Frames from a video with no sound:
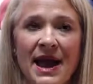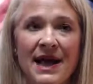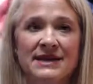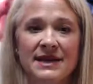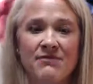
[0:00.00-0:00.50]

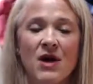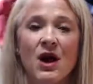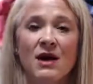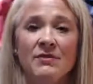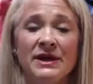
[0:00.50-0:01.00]
as a
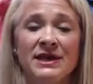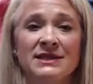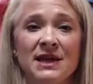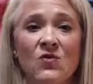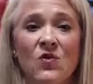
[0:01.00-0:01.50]
mom,
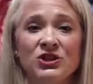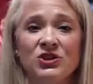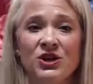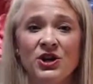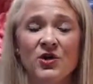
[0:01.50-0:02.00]
because I want
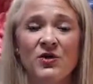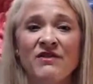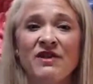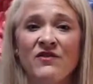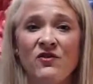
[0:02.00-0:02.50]
you to know,
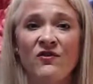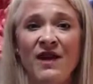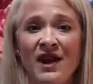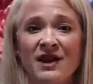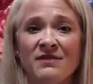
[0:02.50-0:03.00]
even if you've
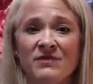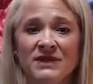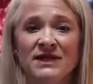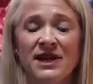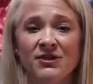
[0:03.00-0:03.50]
had
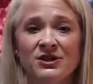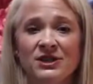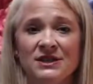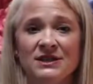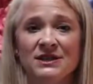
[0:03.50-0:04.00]

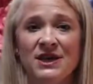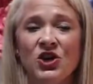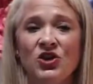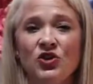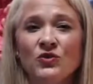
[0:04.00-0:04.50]
miscarriages,
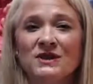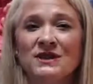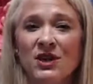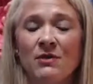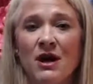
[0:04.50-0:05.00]
you are
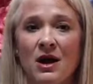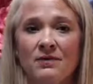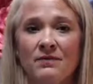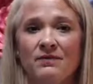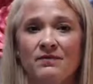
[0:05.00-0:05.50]
still a
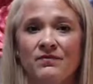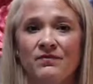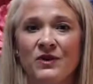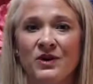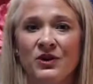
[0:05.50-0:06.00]
mom.
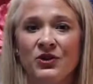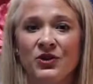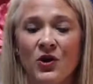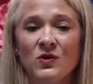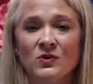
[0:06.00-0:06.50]

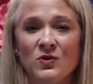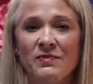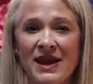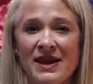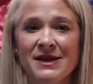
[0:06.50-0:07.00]
Those were
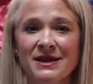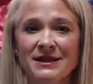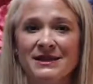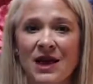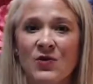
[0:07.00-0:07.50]

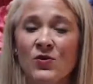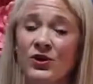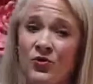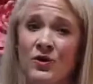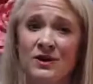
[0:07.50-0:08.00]
babies that were
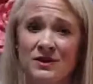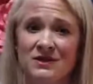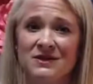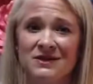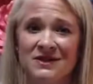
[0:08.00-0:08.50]

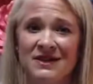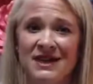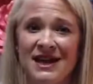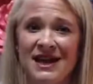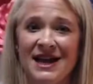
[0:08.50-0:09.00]
yours,
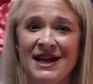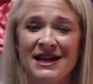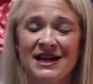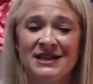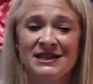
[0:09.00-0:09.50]

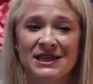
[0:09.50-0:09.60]
and